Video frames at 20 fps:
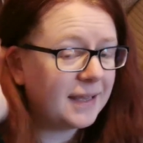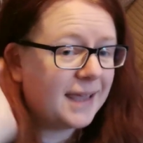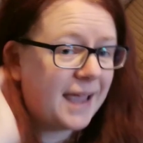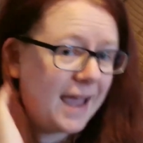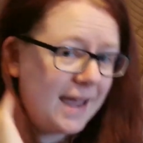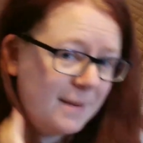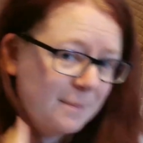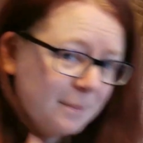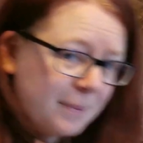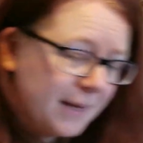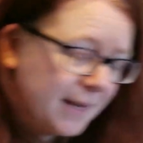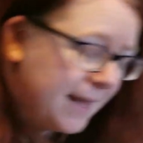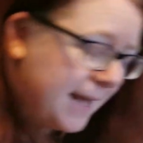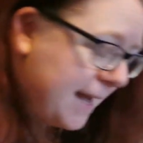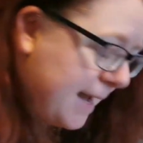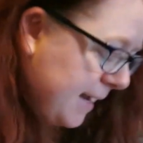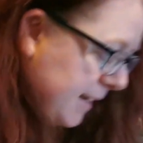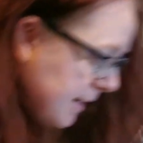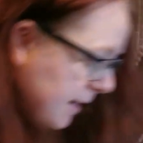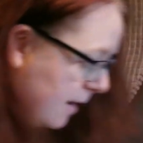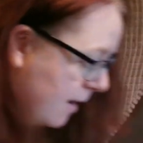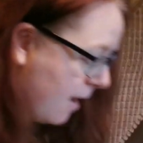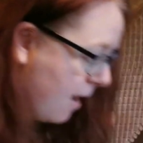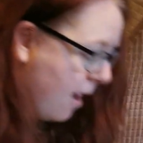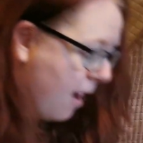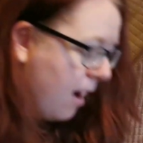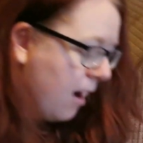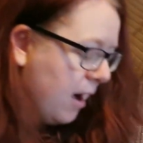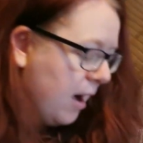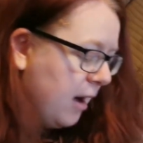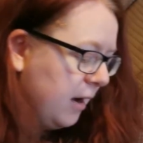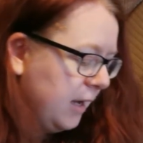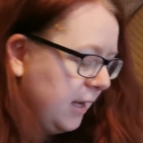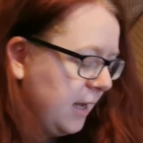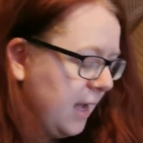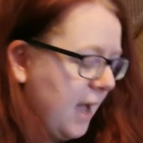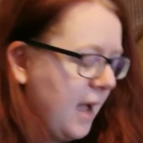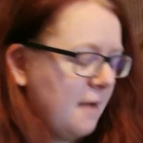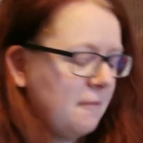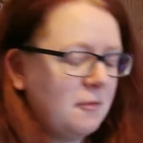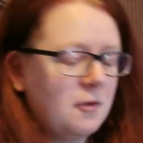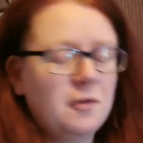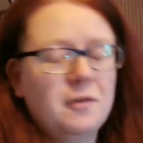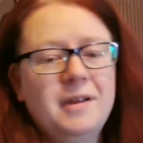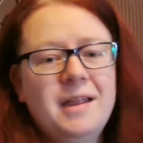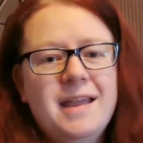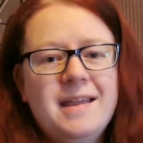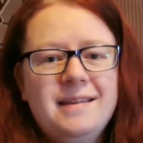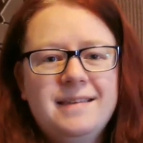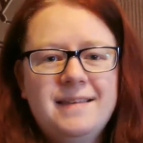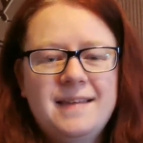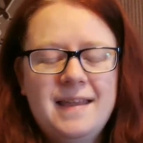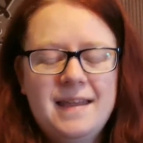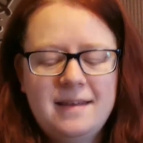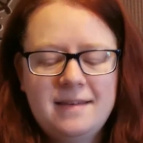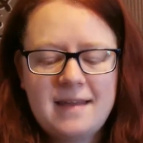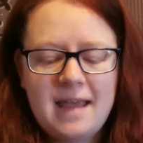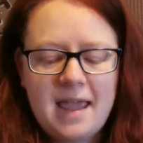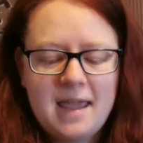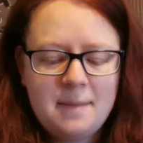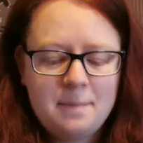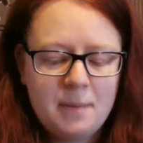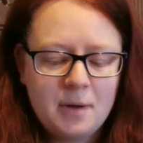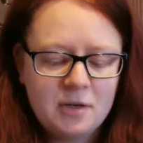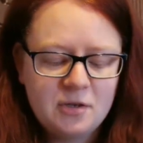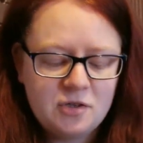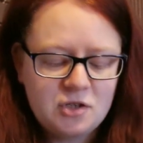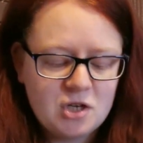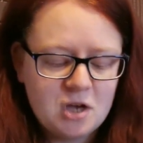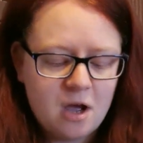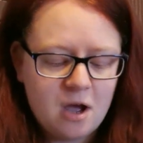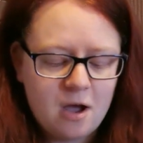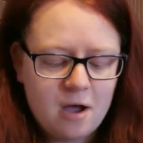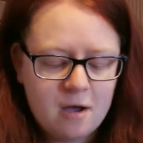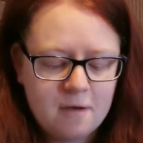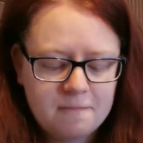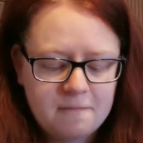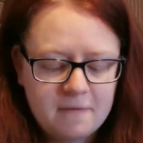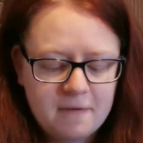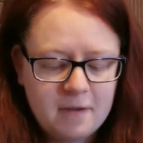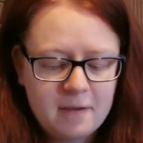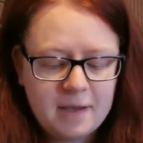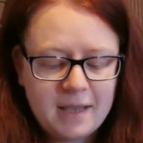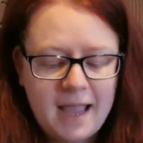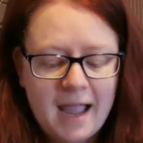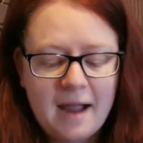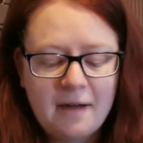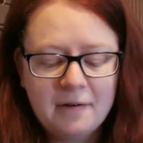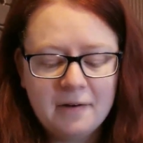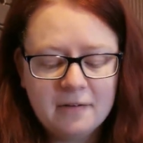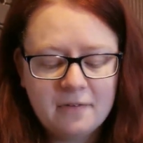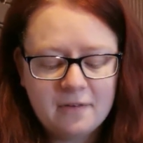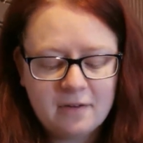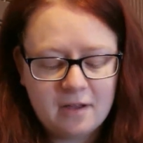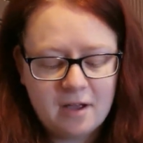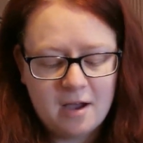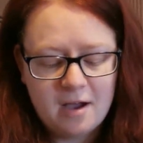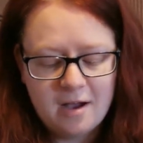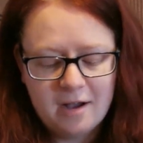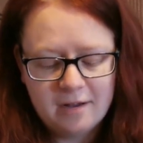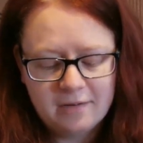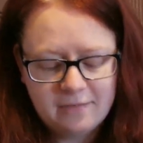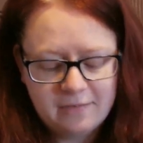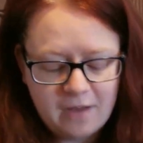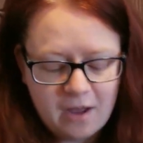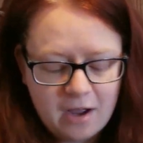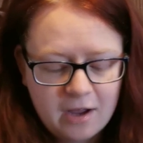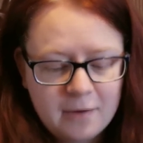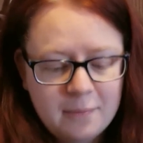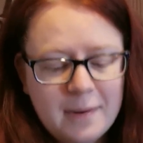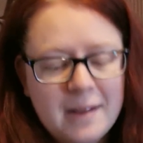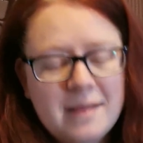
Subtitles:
the gameplay, I have created a bunch of character cards. I